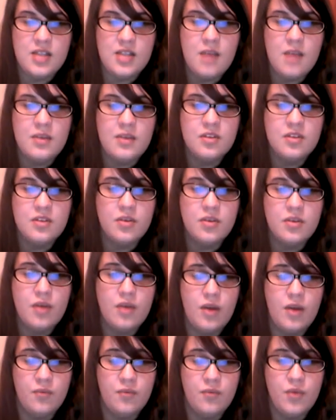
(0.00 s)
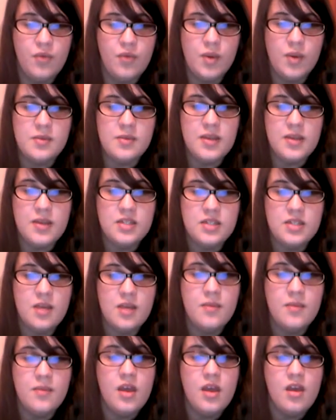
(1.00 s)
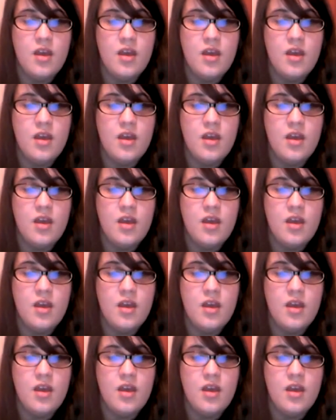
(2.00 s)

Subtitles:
had been informed about some